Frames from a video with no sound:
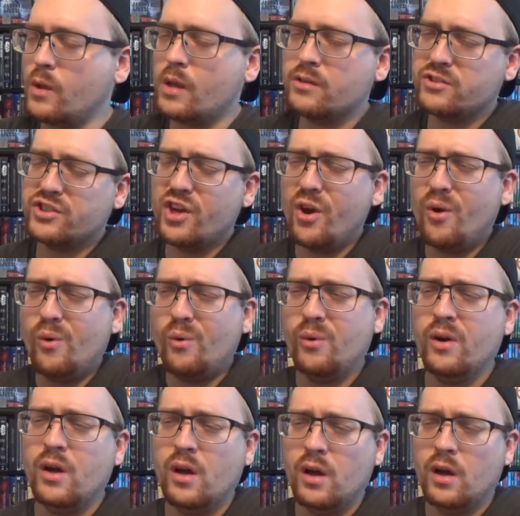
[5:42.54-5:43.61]
So
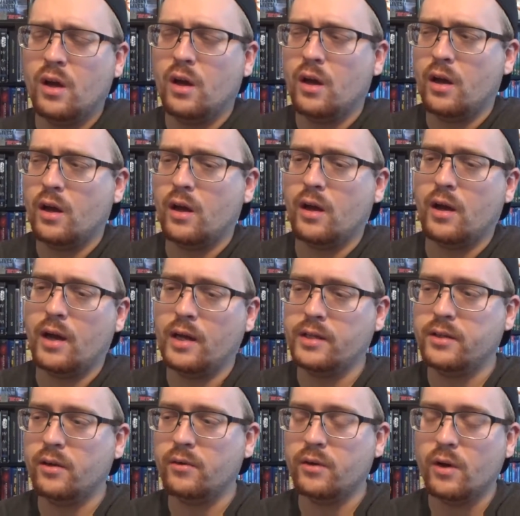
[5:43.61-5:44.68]
I
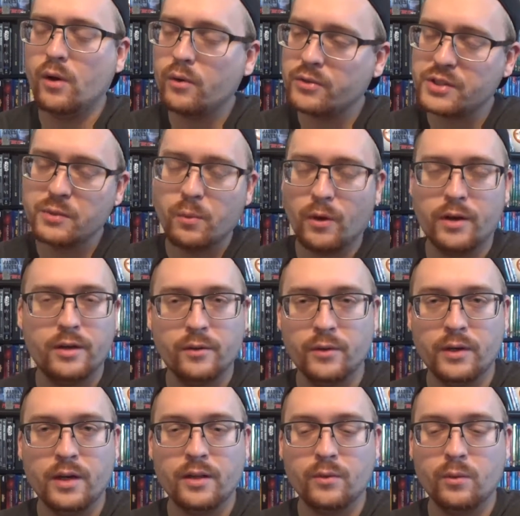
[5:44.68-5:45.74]
don't know if she want to do
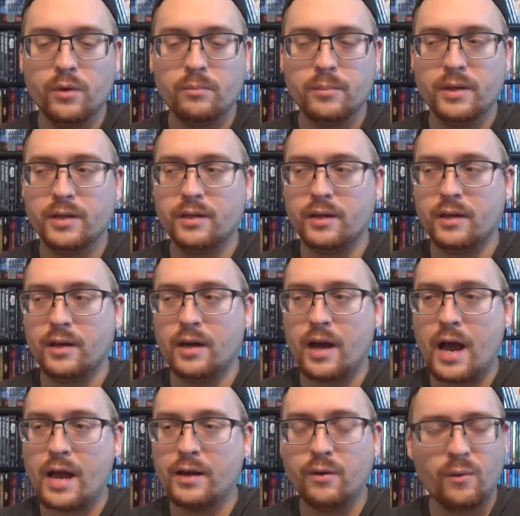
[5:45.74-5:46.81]
another one, but
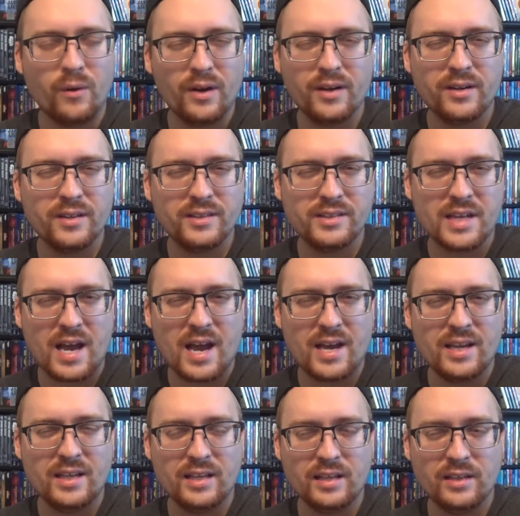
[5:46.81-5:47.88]
I don't want her to
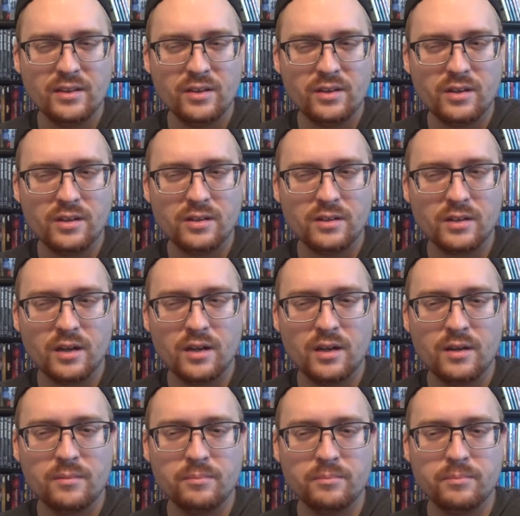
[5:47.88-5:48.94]
die either,
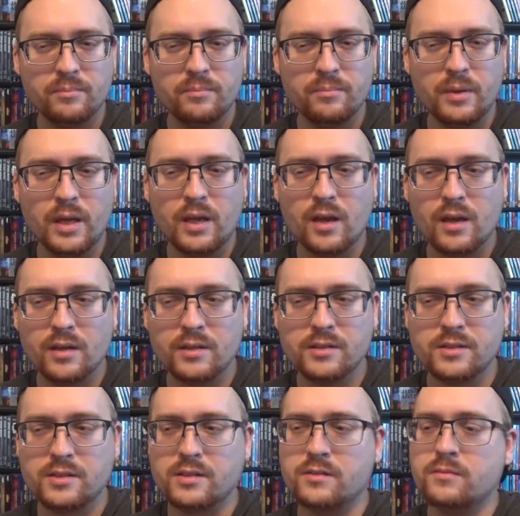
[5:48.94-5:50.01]
um,
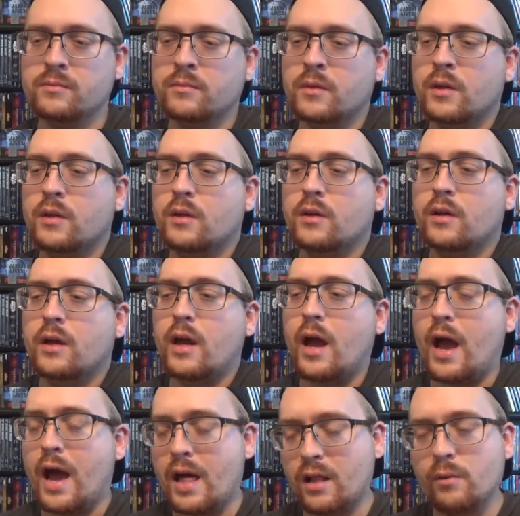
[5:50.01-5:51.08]
because.
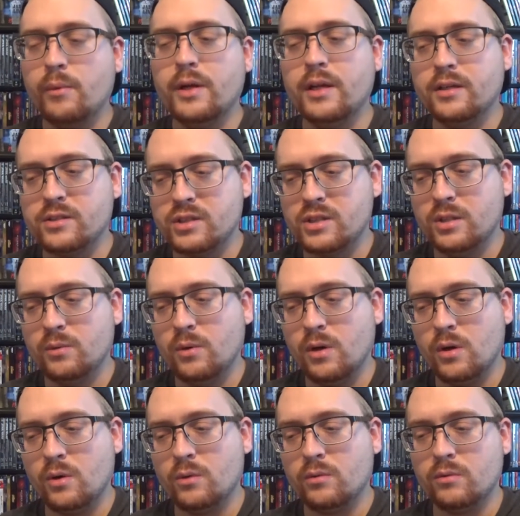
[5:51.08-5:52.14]
Halloween
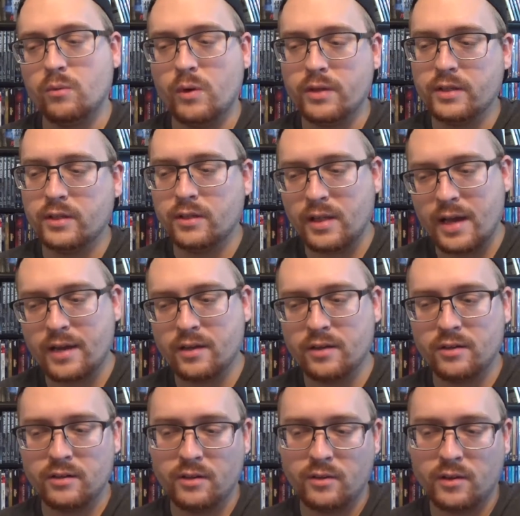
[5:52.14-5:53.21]
H2O, whether you like it
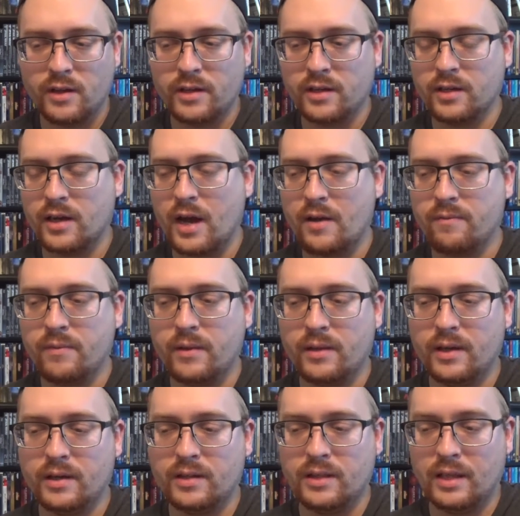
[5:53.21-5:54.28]
or don't like it, I felt
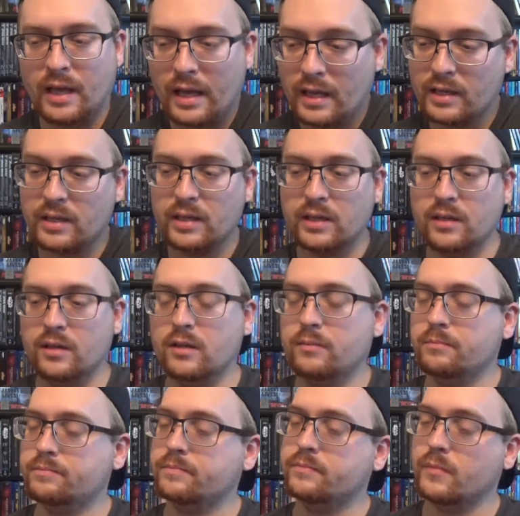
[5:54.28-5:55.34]
like the ending
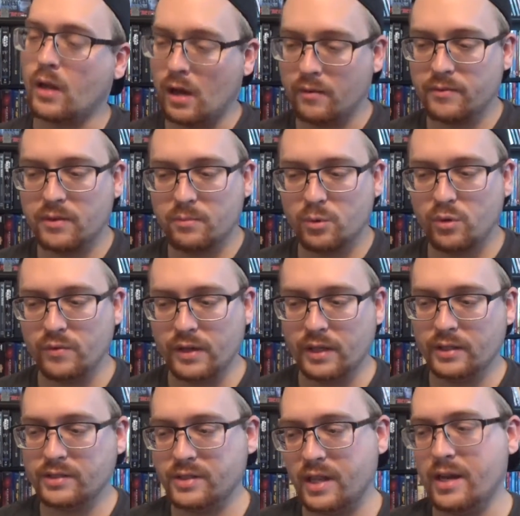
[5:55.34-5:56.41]
of the
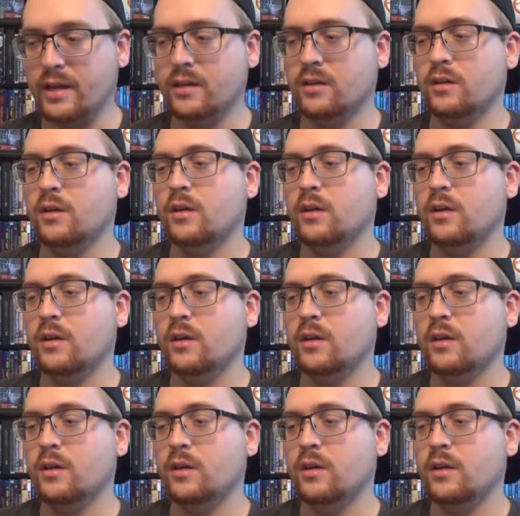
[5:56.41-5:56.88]
movie, it's like